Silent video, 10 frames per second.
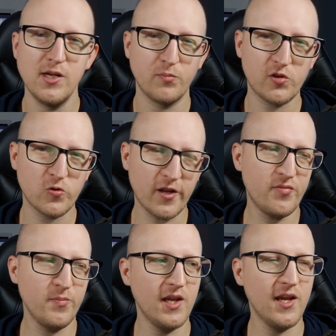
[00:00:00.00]
but
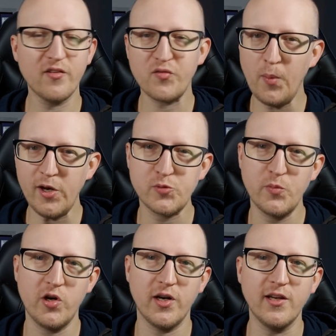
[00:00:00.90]
trust me, it is much
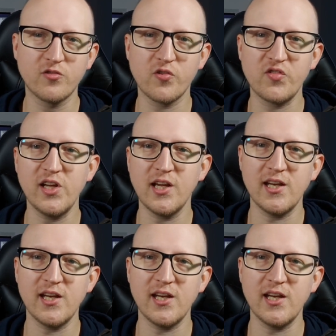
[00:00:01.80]
more interesting